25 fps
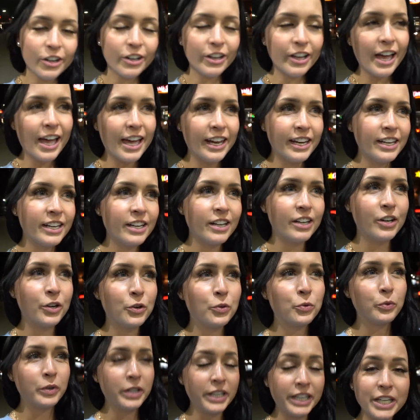all headed on
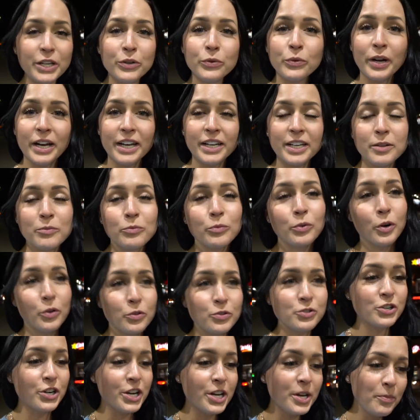a really random road
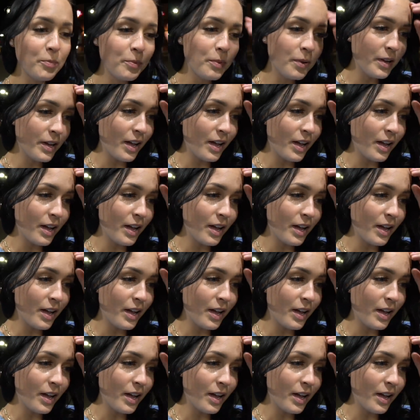trip.